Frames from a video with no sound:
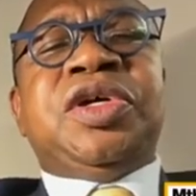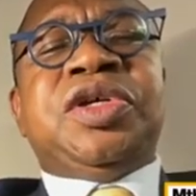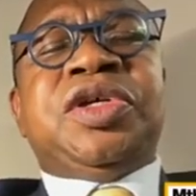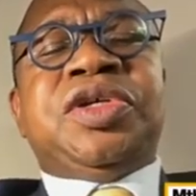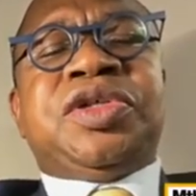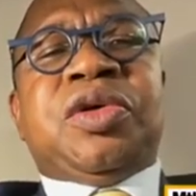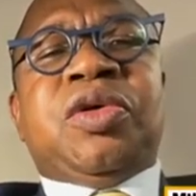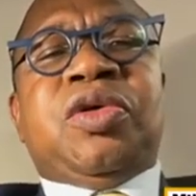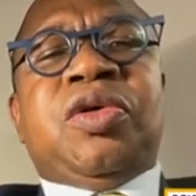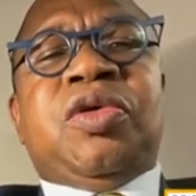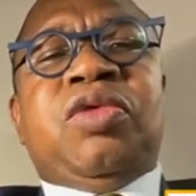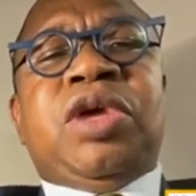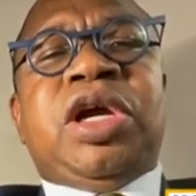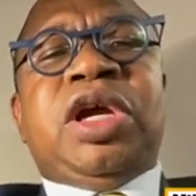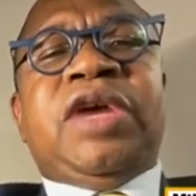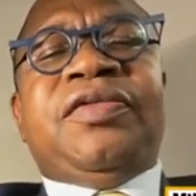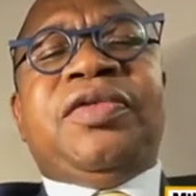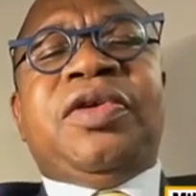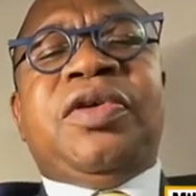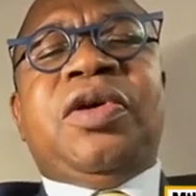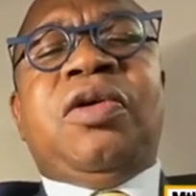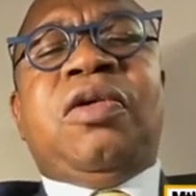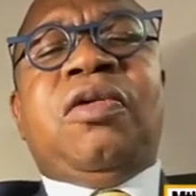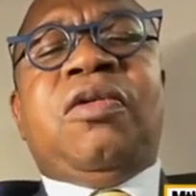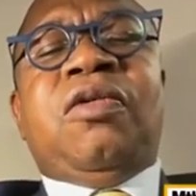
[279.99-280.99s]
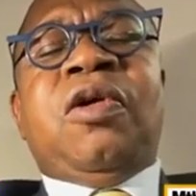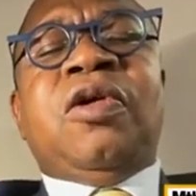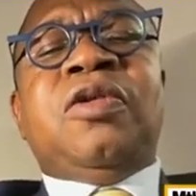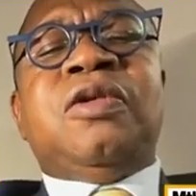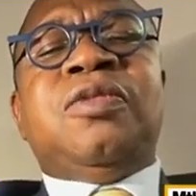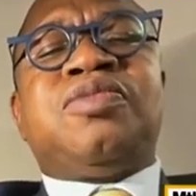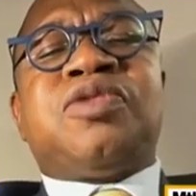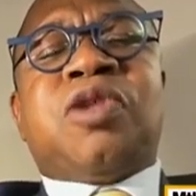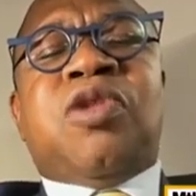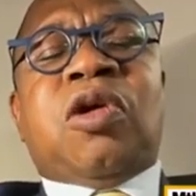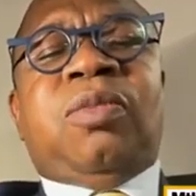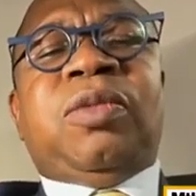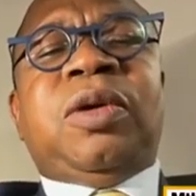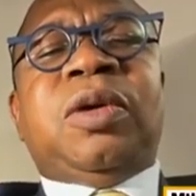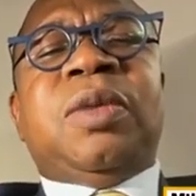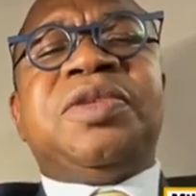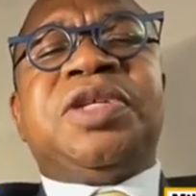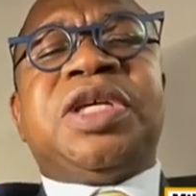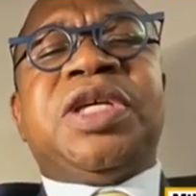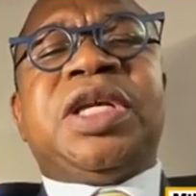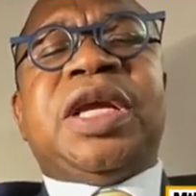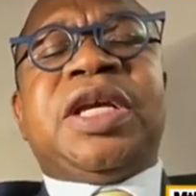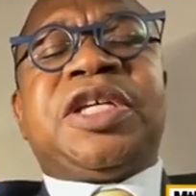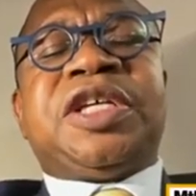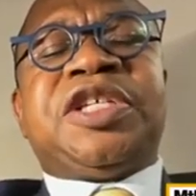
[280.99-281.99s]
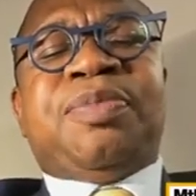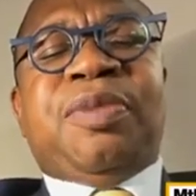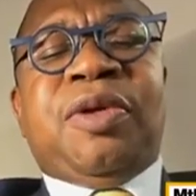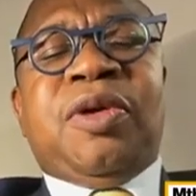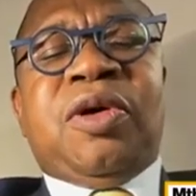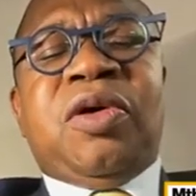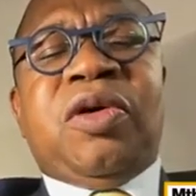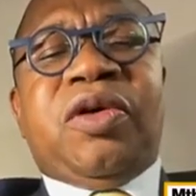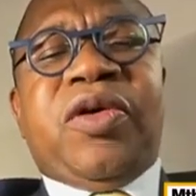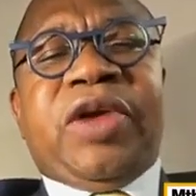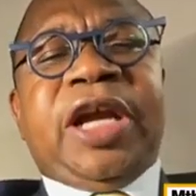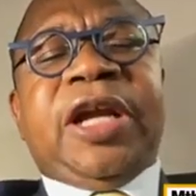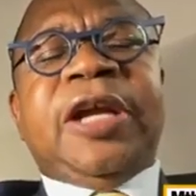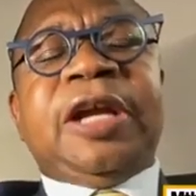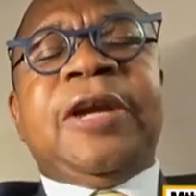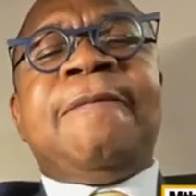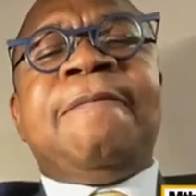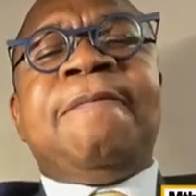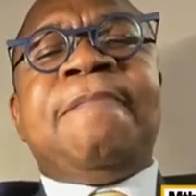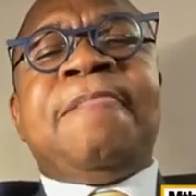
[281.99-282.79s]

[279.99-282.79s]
So we have no problems in exploring